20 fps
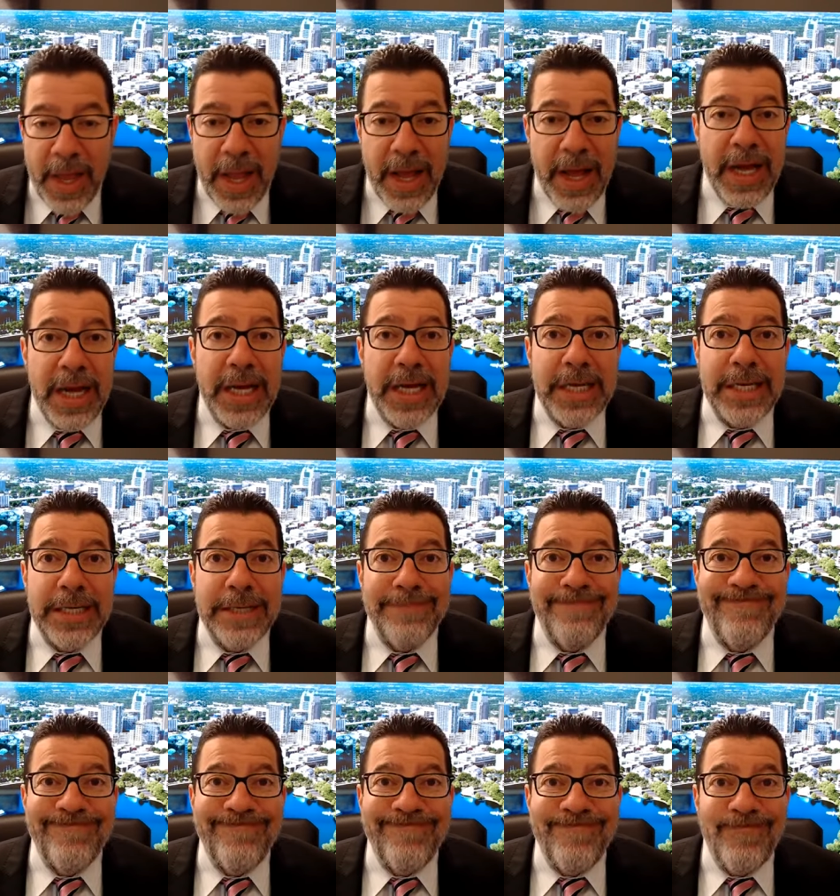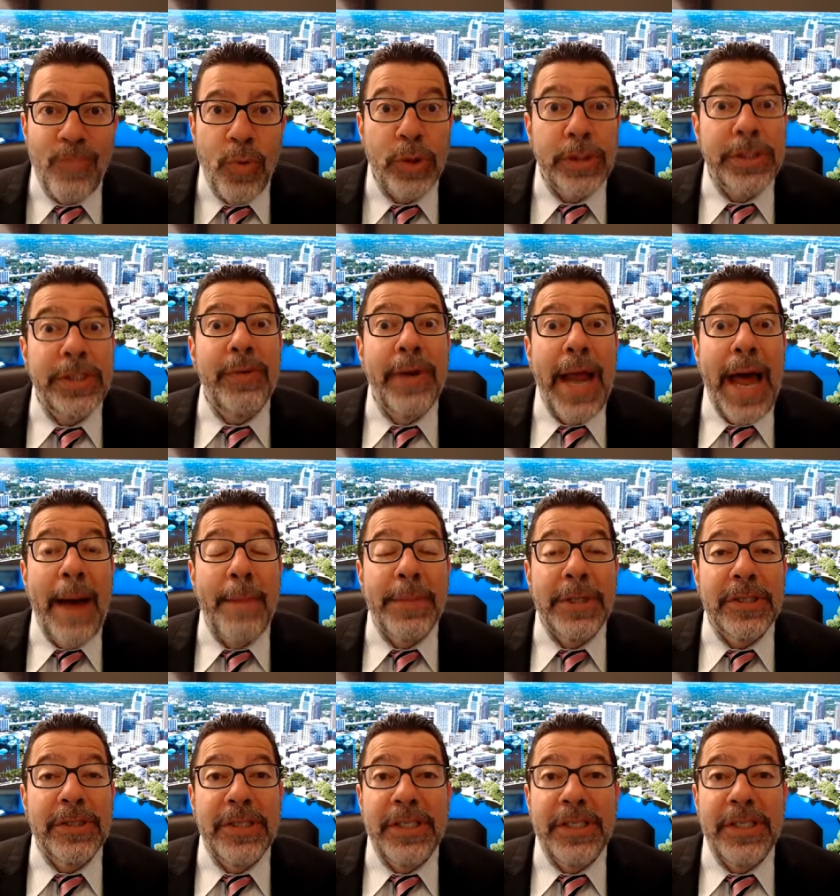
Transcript: um, we'll see what happens.